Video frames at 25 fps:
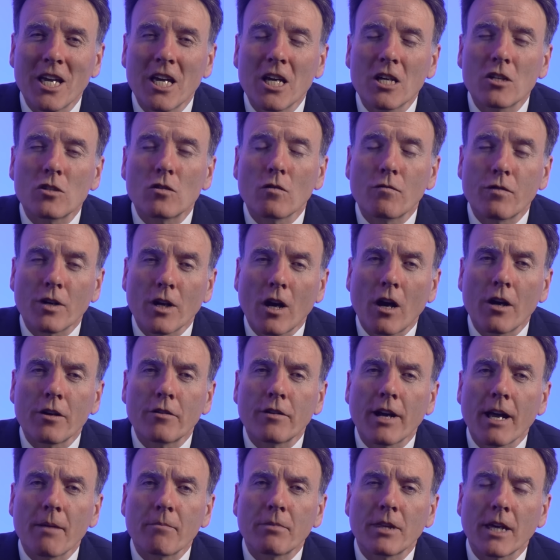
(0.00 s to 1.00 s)
So for now,
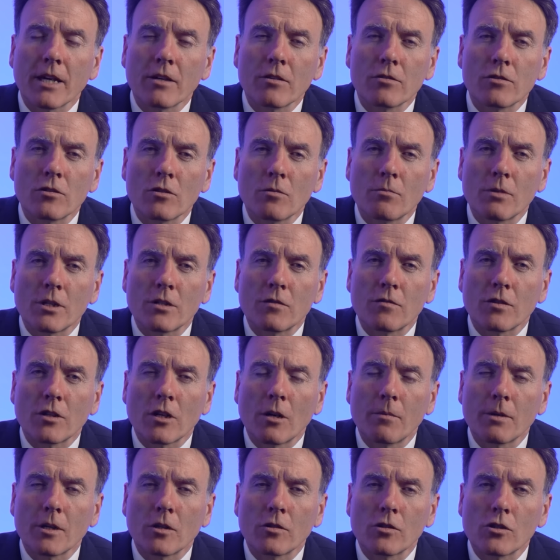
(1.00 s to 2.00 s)
Graham, thank you so much for
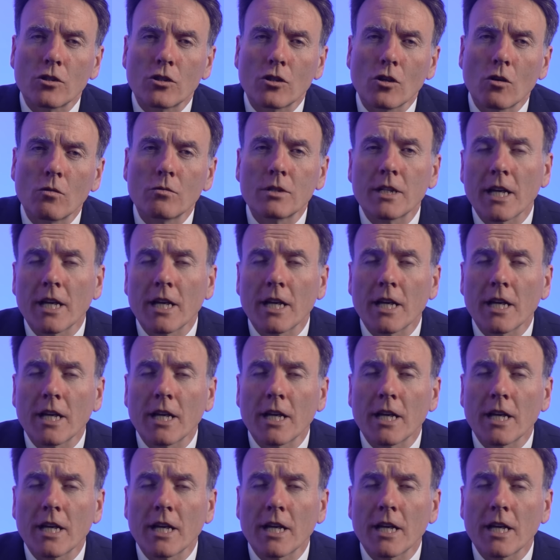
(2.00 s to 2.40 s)
coming on the show.